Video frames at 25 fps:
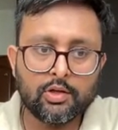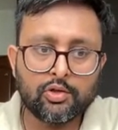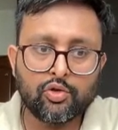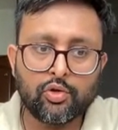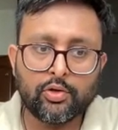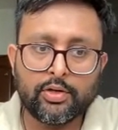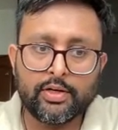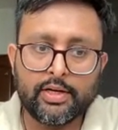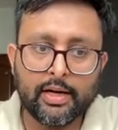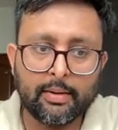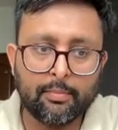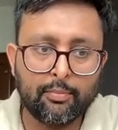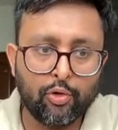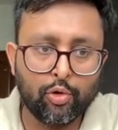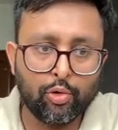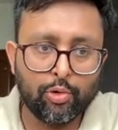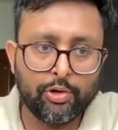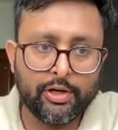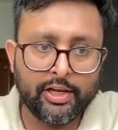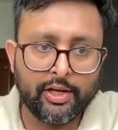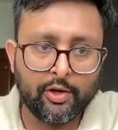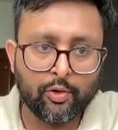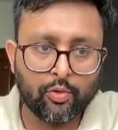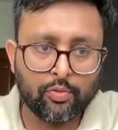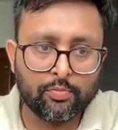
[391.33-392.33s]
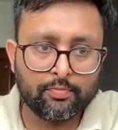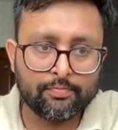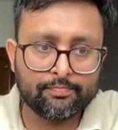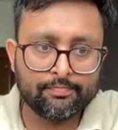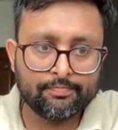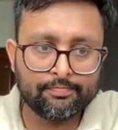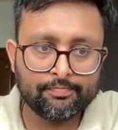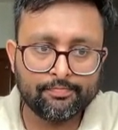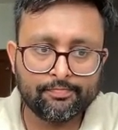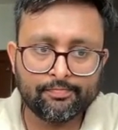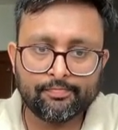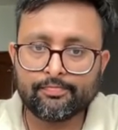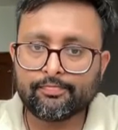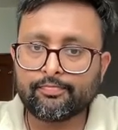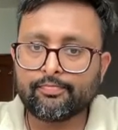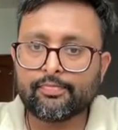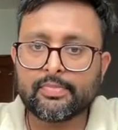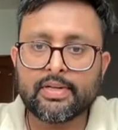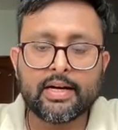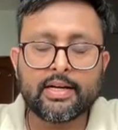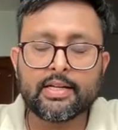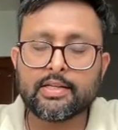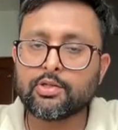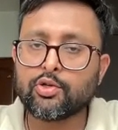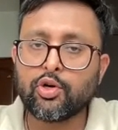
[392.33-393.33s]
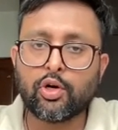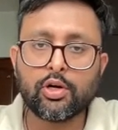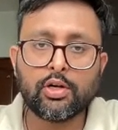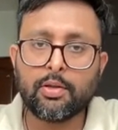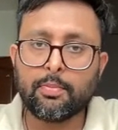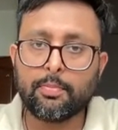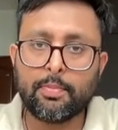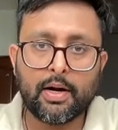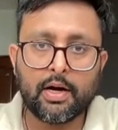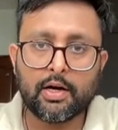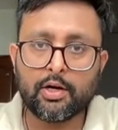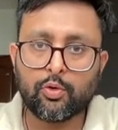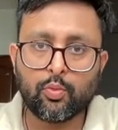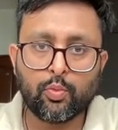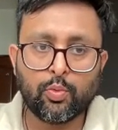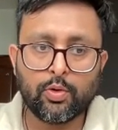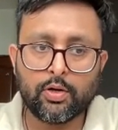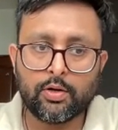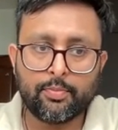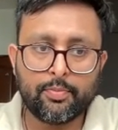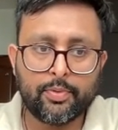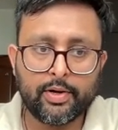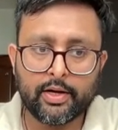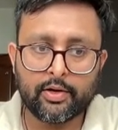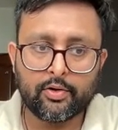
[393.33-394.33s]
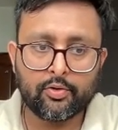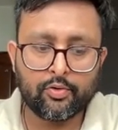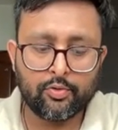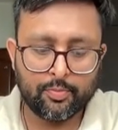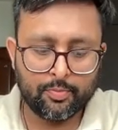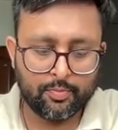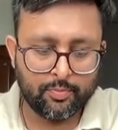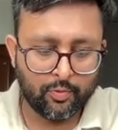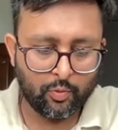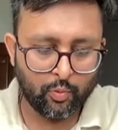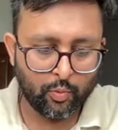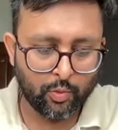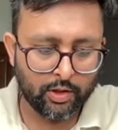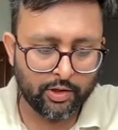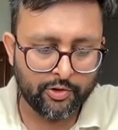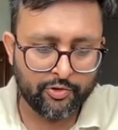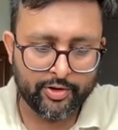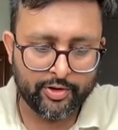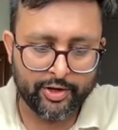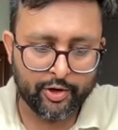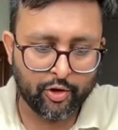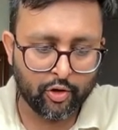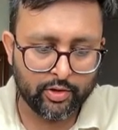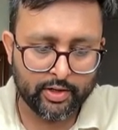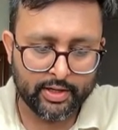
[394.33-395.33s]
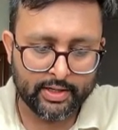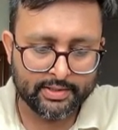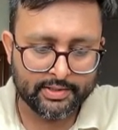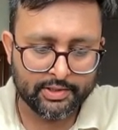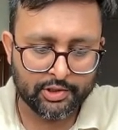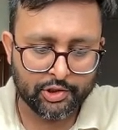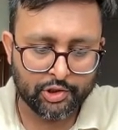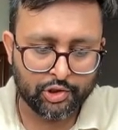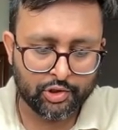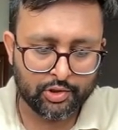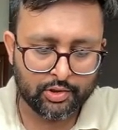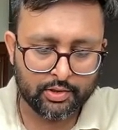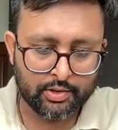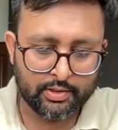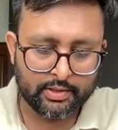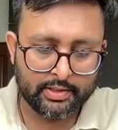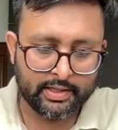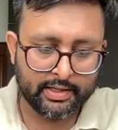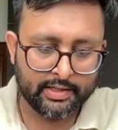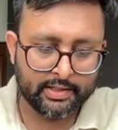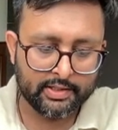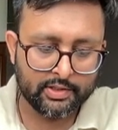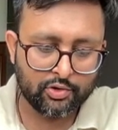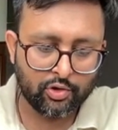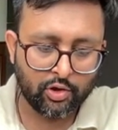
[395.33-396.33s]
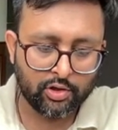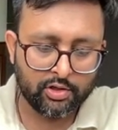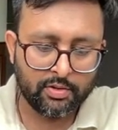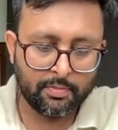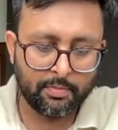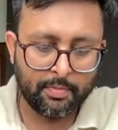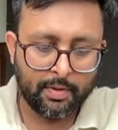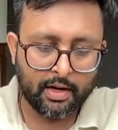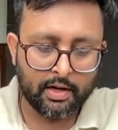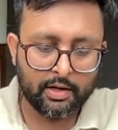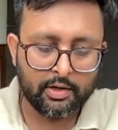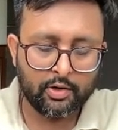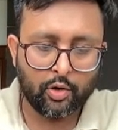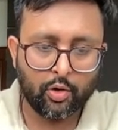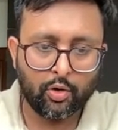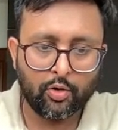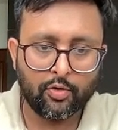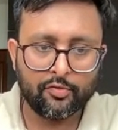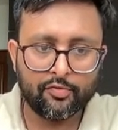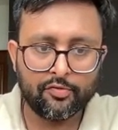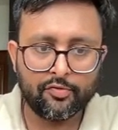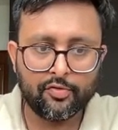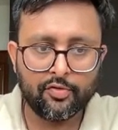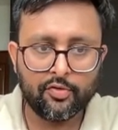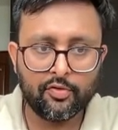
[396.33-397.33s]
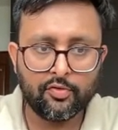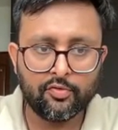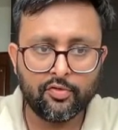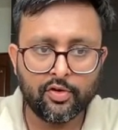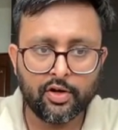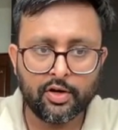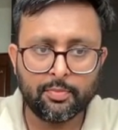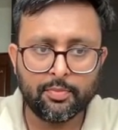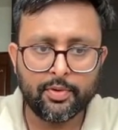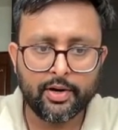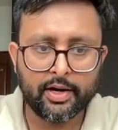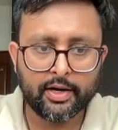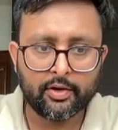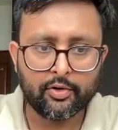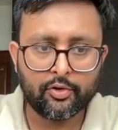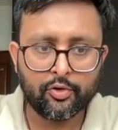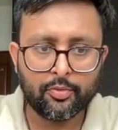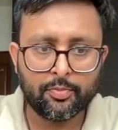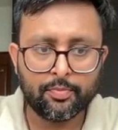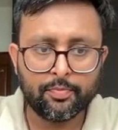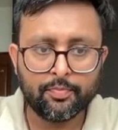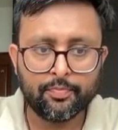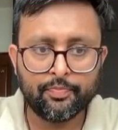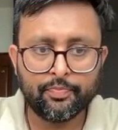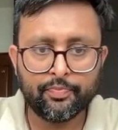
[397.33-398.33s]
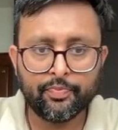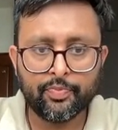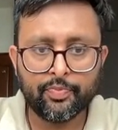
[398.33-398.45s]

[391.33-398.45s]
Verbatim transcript: So W T O, that is not the part of World Bank, World Trade Organization. That is not the part of World Bank Group.